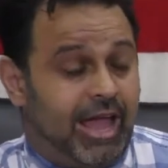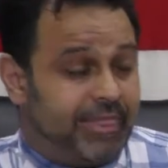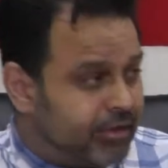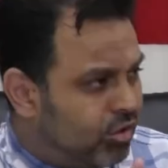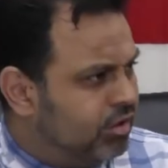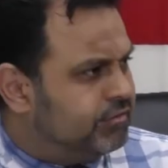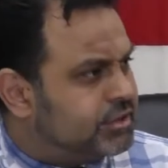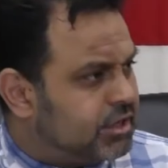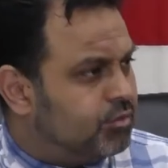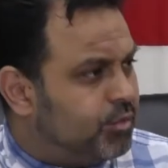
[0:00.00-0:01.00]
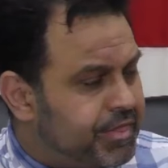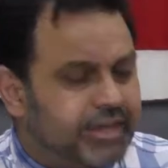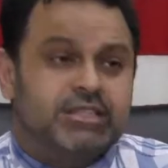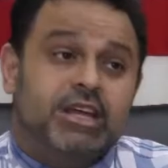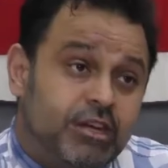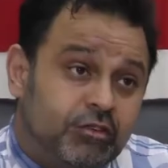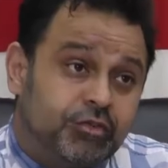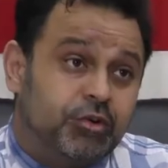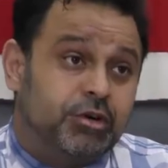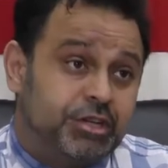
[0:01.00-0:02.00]
And then all of a sudden, when they stay here
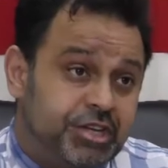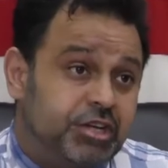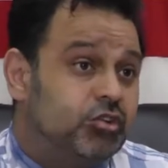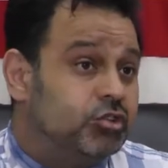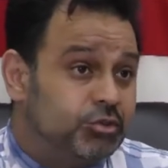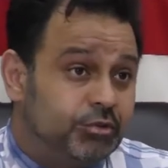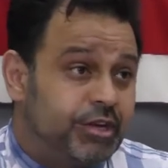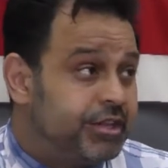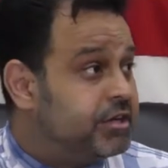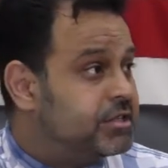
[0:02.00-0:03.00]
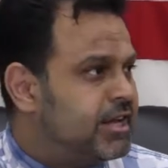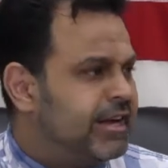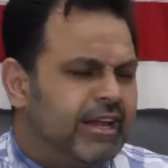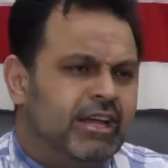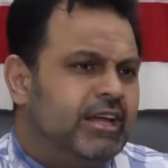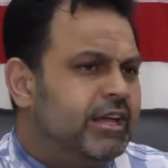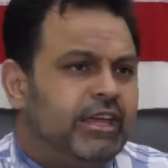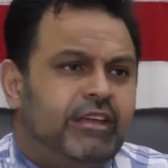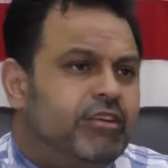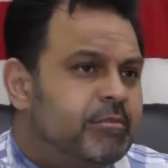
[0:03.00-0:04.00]
for a year or 2 years, they understand that.
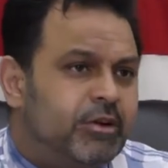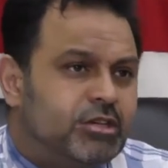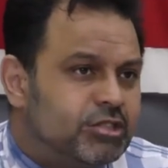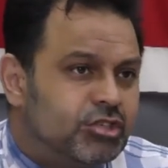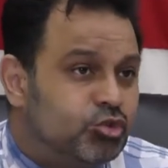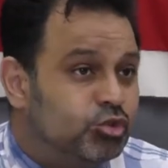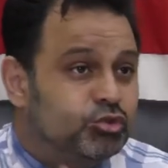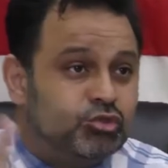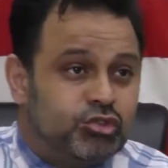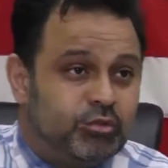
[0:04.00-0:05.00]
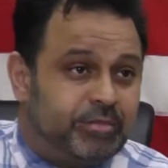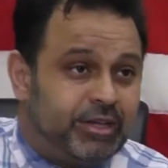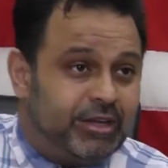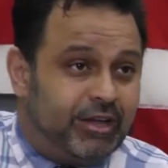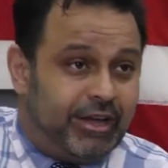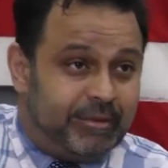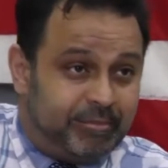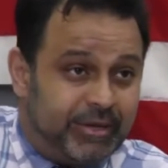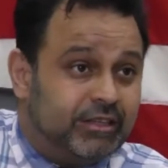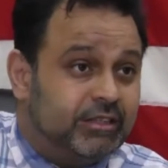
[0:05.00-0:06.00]
Even a person who used to be a
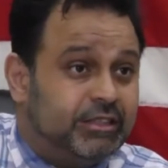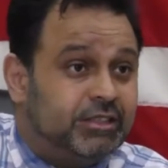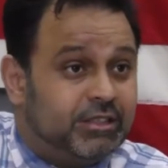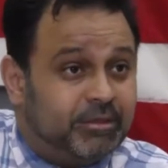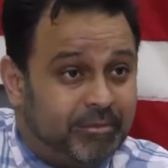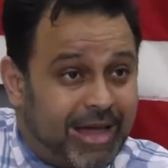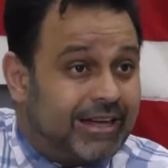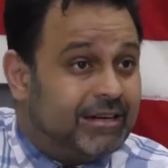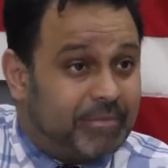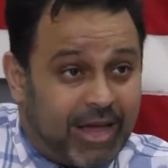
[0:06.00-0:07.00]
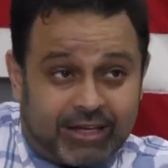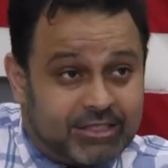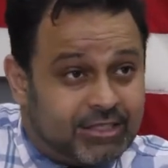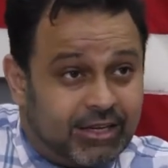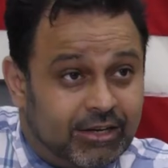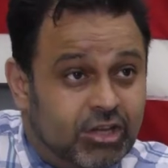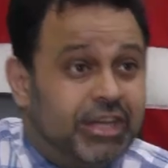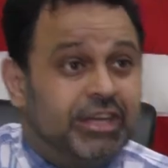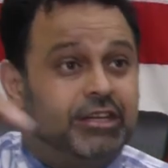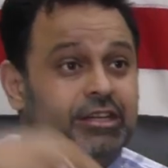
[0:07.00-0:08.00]
big leader back in Pakistan,
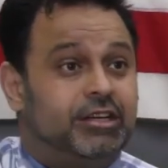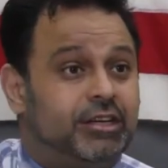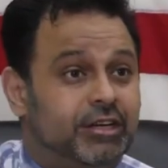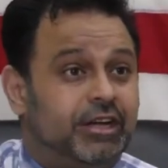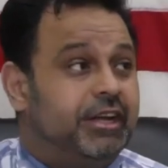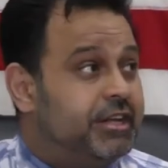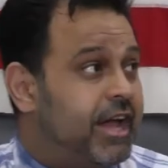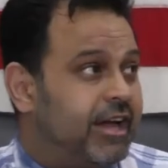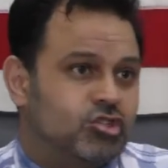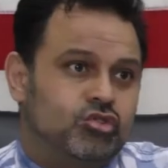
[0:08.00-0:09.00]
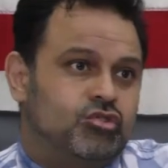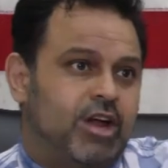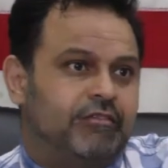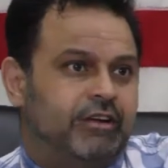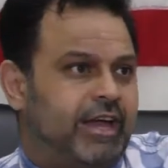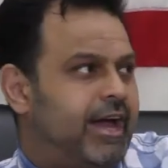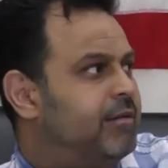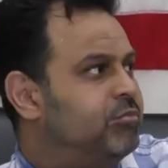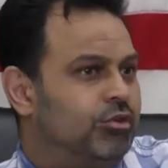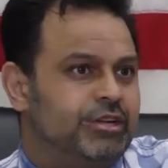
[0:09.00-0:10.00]
here he has to drive a
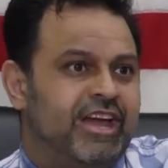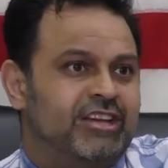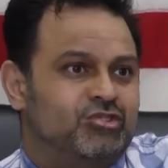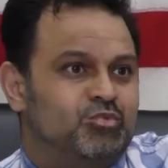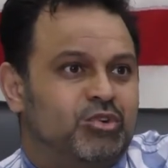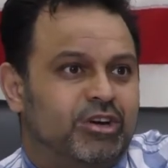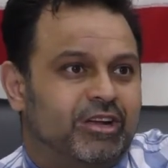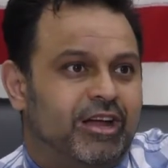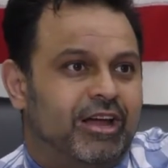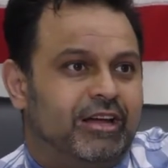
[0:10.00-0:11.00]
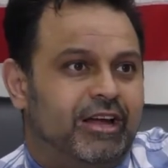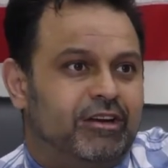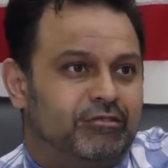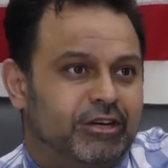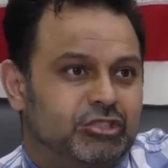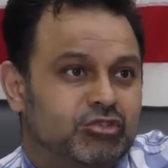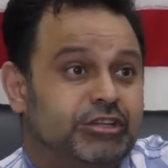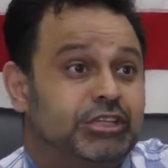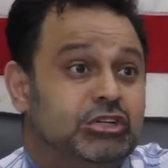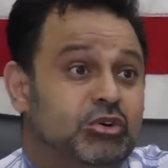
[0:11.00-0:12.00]
cab or he has to work at a
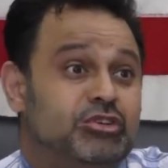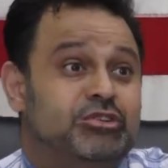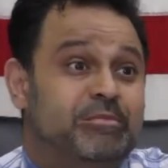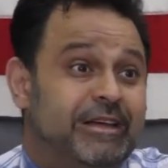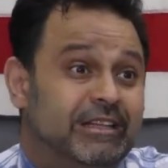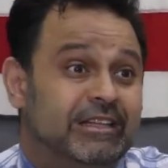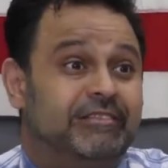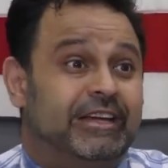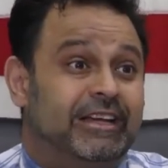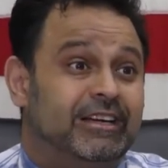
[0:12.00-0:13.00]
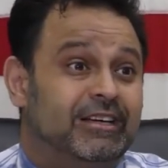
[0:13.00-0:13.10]
restaurant in order to make a living.